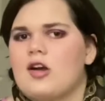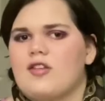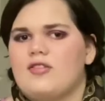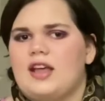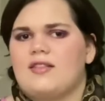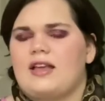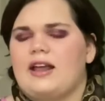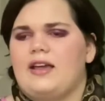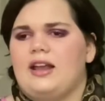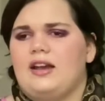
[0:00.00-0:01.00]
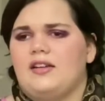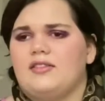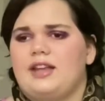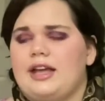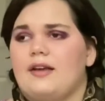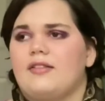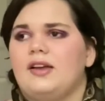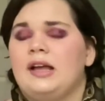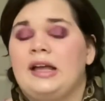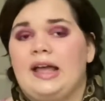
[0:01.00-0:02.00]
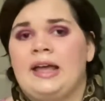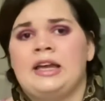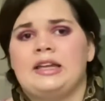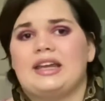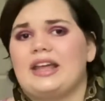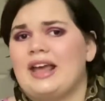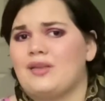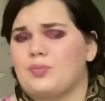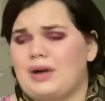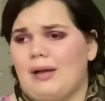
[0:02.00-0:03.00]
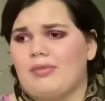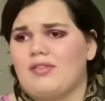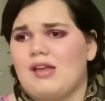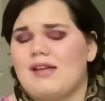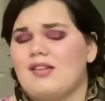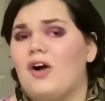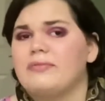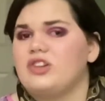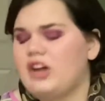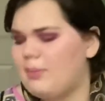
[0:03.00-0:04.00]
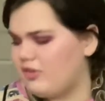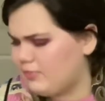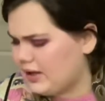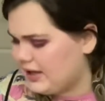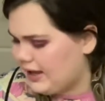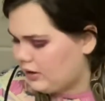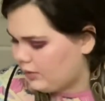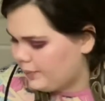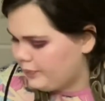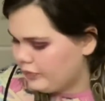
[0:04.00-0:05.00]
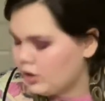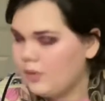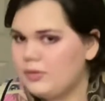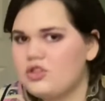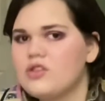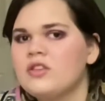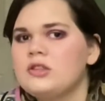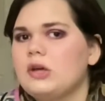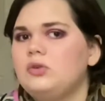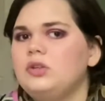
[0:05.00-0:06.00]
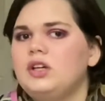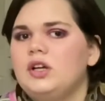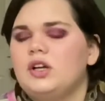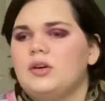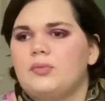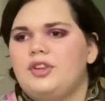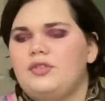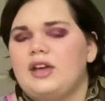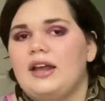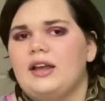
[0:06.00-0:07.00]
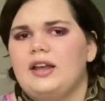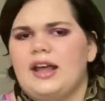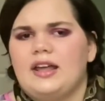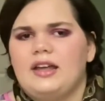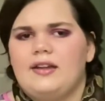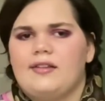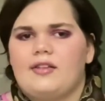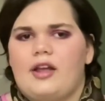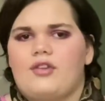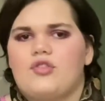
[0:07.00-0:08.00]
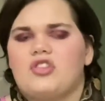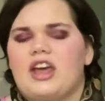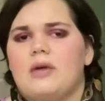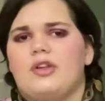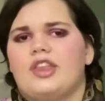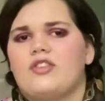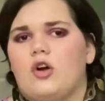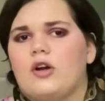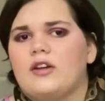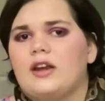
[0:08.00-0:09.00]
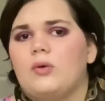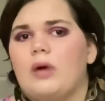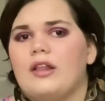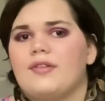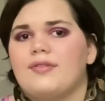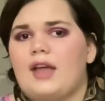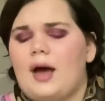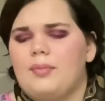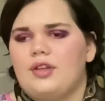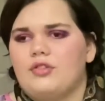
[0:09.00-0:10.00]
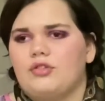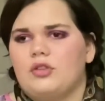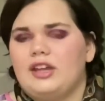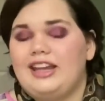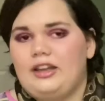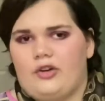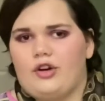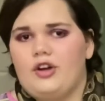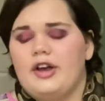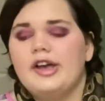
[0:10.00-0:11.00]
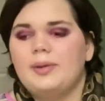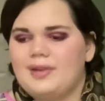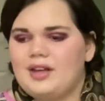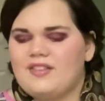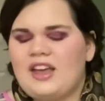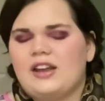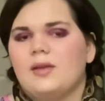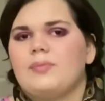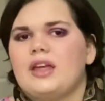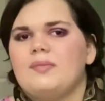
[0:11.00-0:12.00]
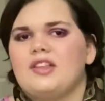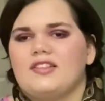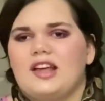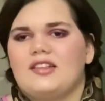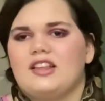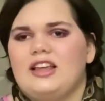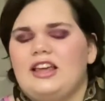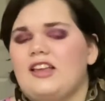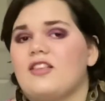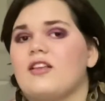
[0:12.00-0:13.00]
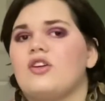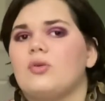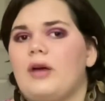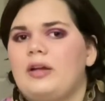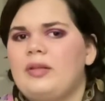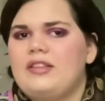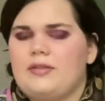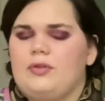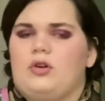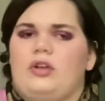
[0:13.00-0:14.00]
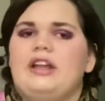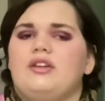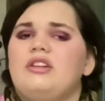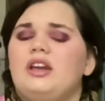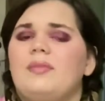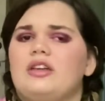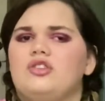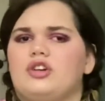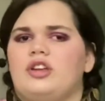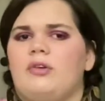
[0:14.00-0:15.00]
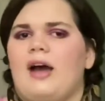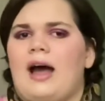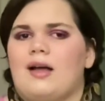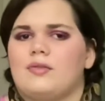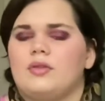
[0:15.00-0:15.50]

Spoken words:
snakes, egg-eating snakes, and DeKay's brown snakes off the top of my head. But just a note, when you get an egg-eating snake, you should get one that's already a well-established eater, because getting a baby snake to eat is incredibly difficult, and you need to make sure you have